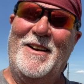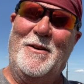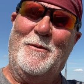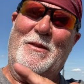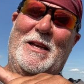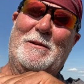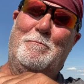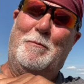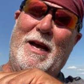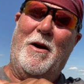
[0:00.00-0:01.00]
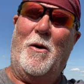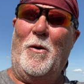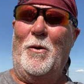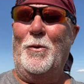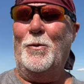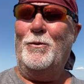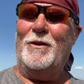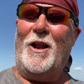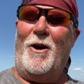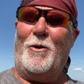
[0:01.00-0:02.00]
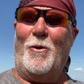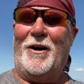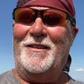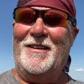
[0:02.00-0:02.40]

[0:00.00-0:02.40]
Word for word: with this big old longhorn.